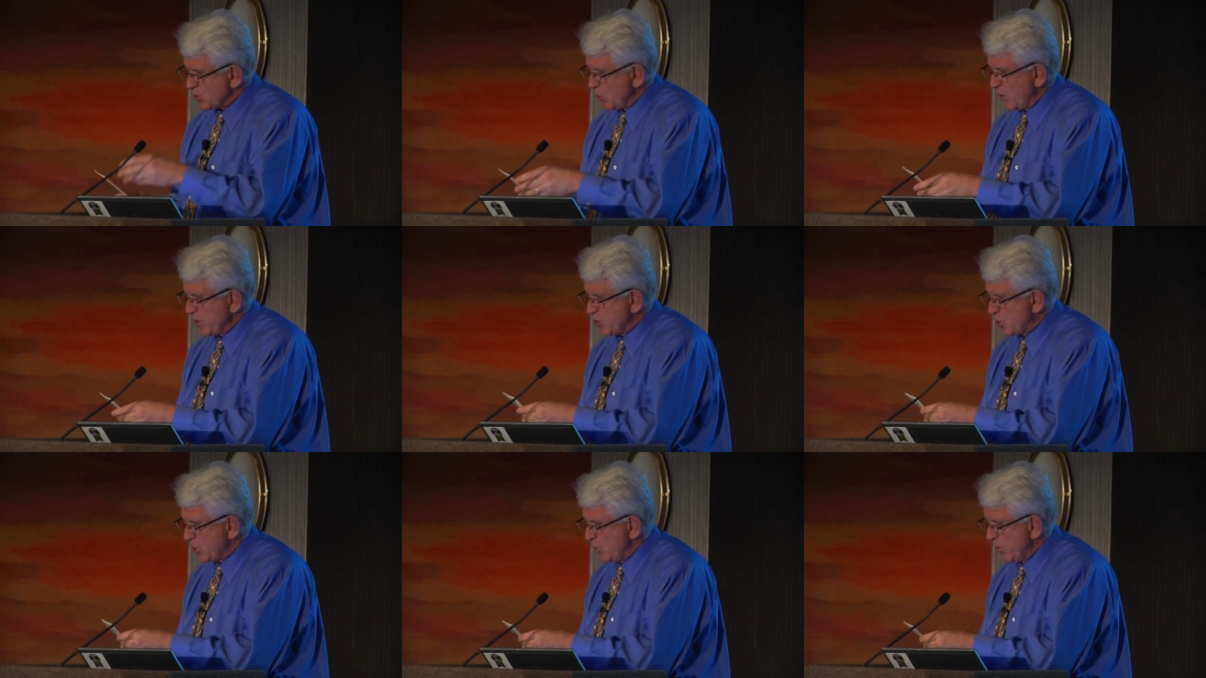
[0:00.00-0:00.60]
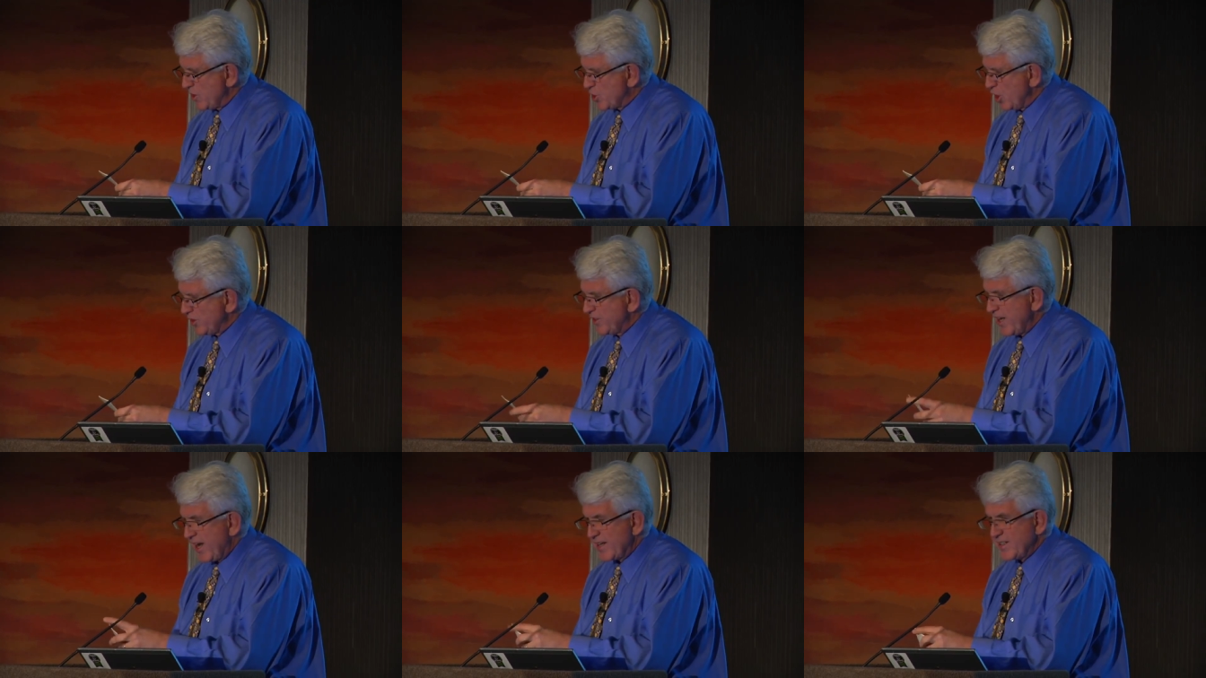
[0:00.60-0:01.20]
so we, we
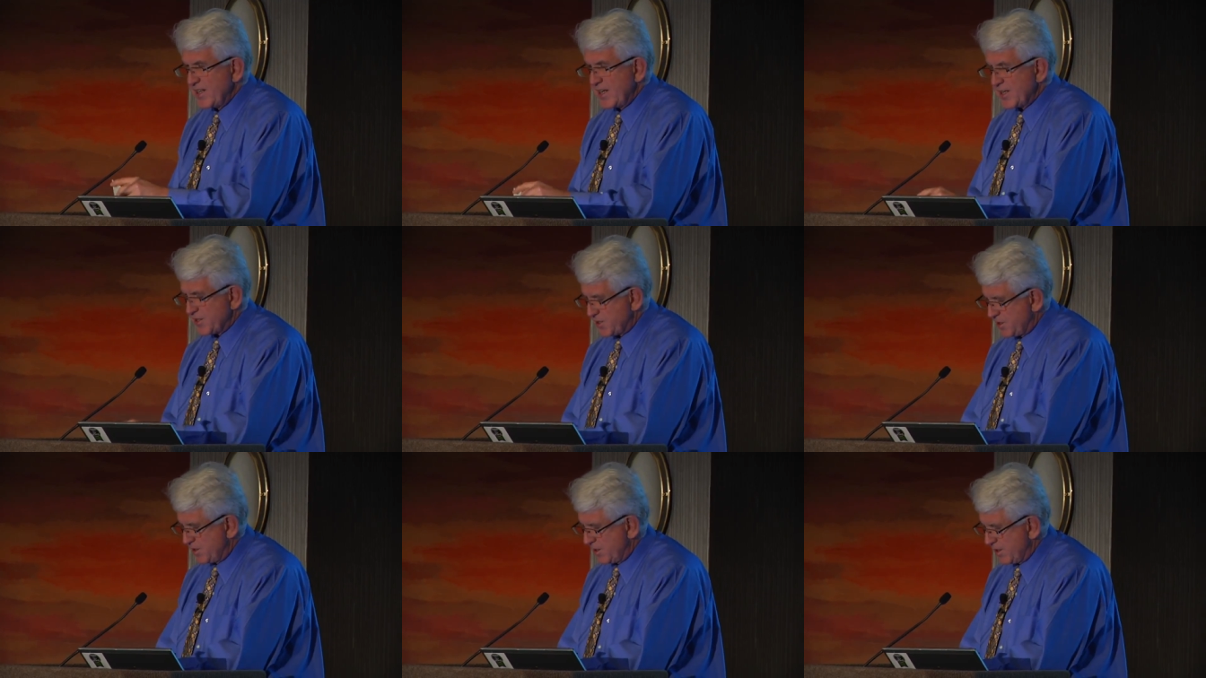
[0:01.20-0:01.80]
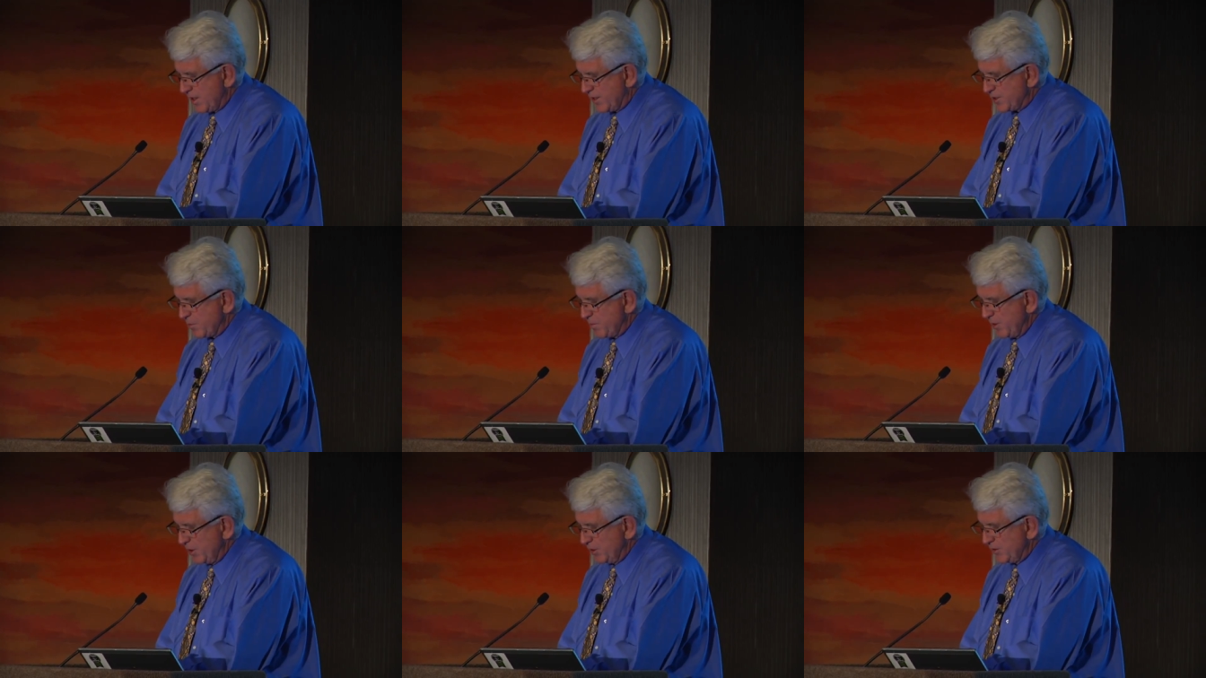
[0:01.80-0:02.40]
took the ideas uh,
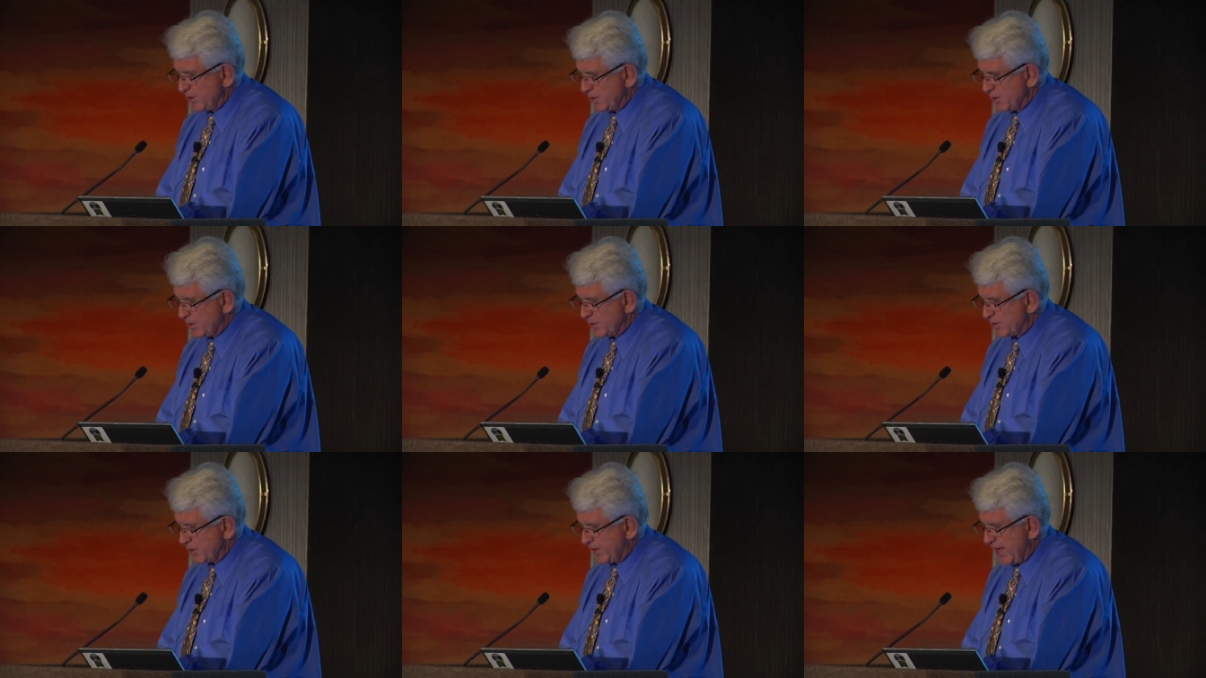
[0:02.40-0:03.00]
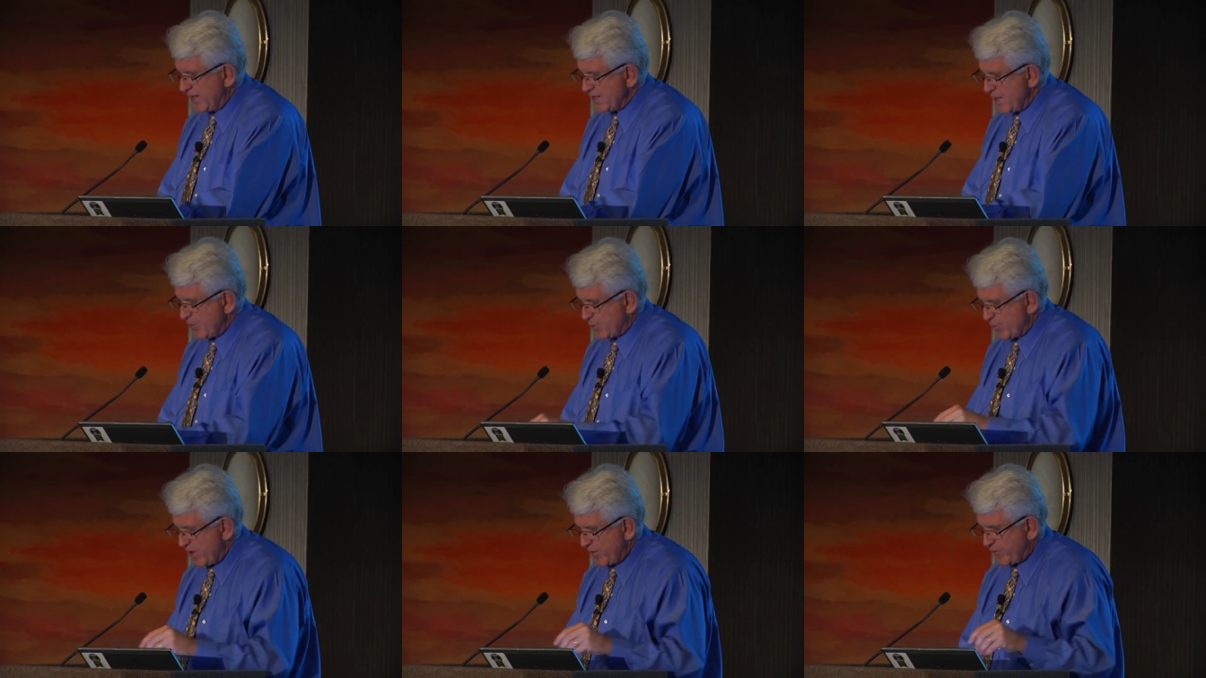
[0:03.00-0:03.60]
to build, to get
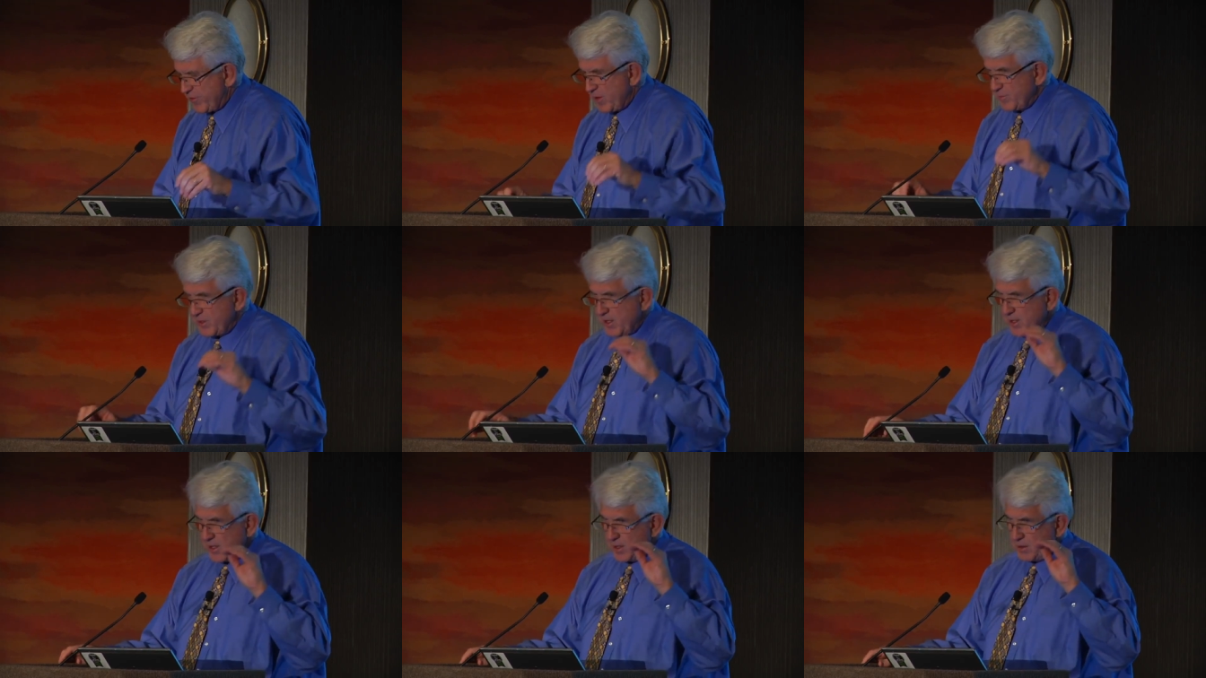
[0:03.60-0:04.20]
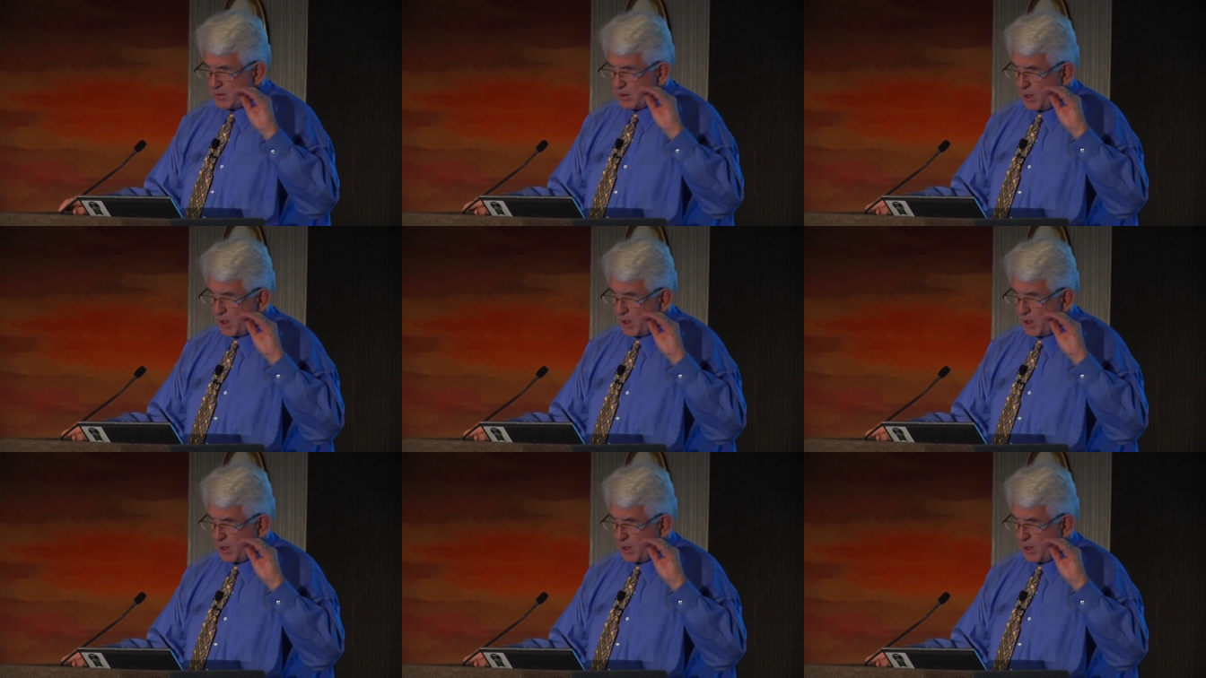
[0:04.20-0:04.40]
Ethernet from the